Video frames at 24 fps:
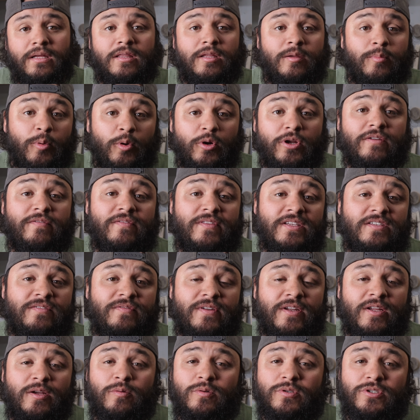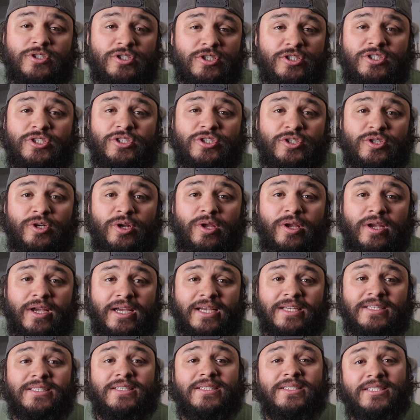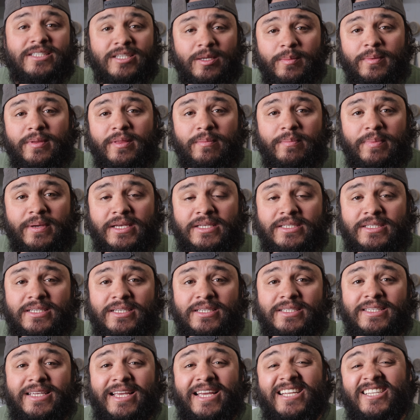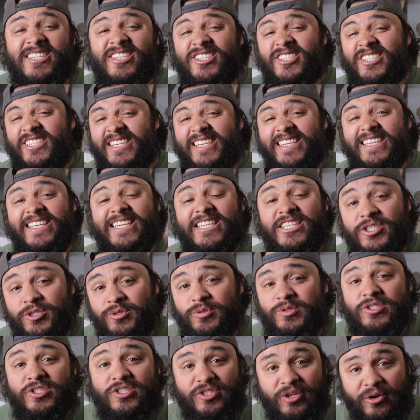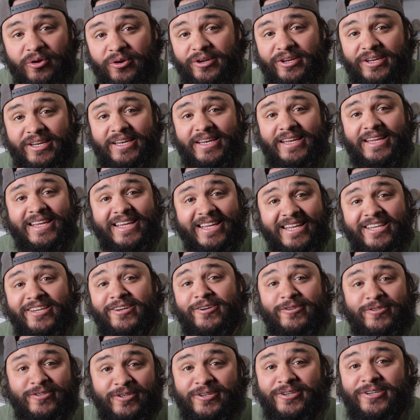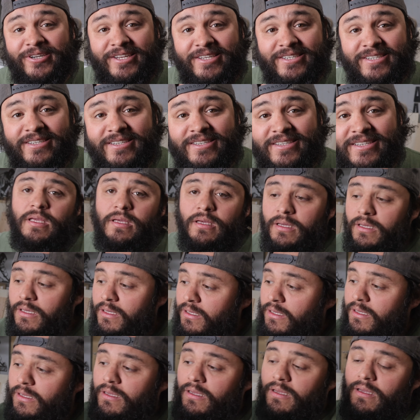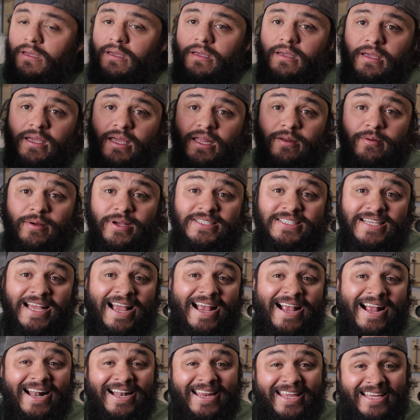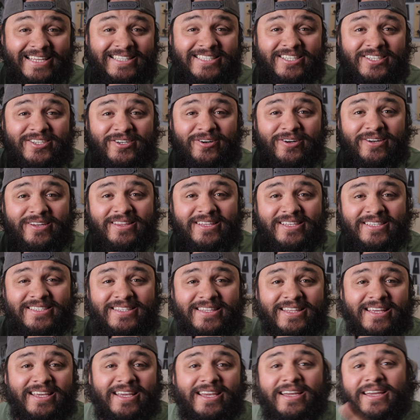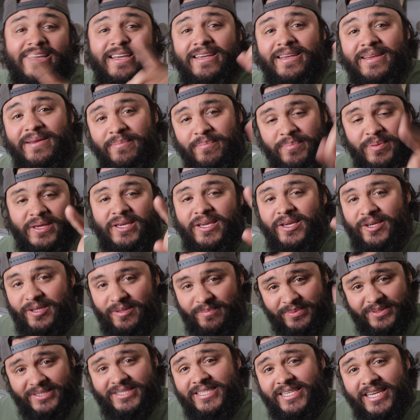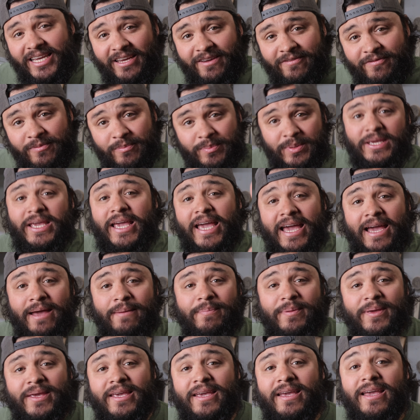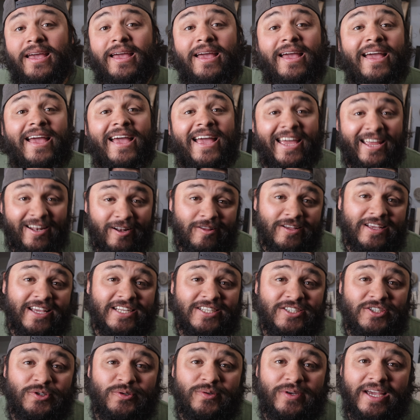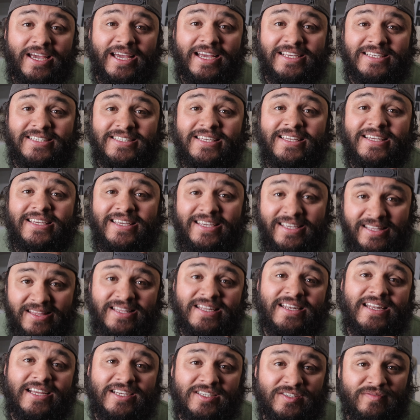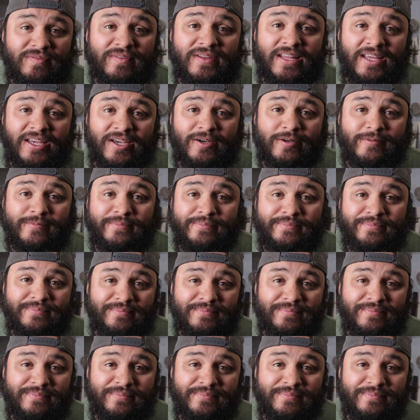The point of this video was just to show you guys some of the basics and just to get you started in your turning. Anyways, I gotta get to turning this thing. Be good, be safe, be happy, and I'll catch you guys in the next video.